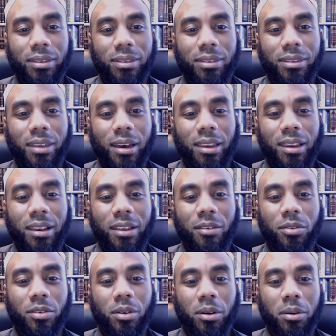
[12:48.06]
that he
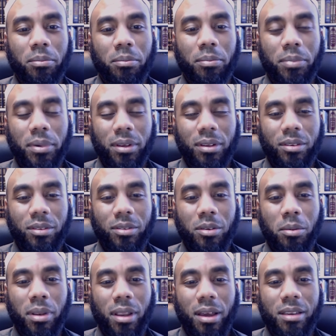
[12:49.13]
lifts up to
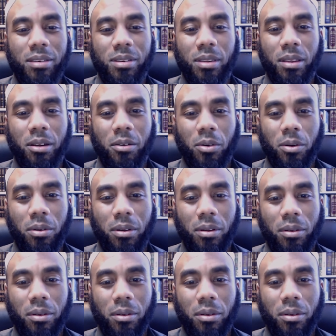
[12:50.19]
place in the